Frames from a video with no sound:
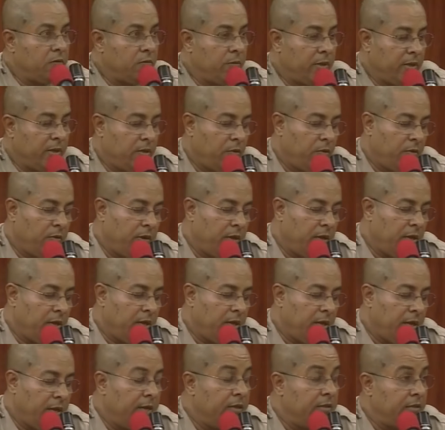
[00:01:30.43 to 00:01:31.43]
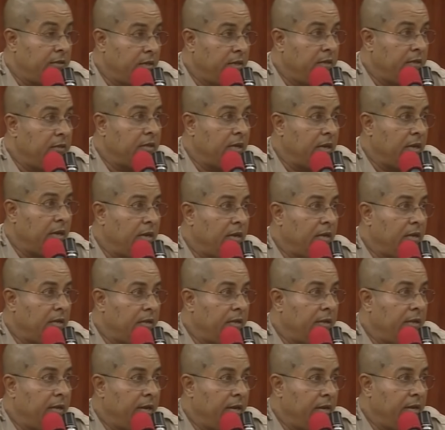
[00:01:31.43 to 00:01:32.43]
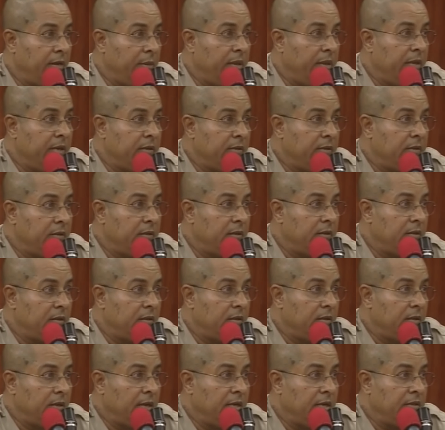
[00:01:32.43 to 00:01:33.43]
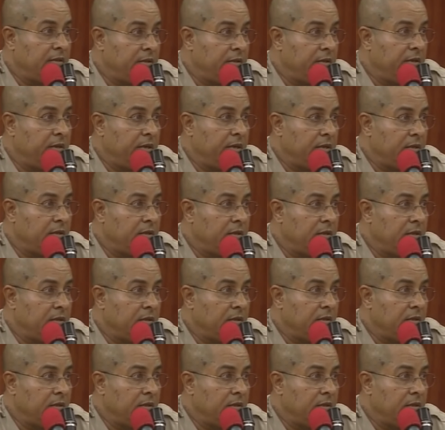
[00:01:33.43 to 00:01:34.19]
what you think Asians are. They are Lebanese and Syrians.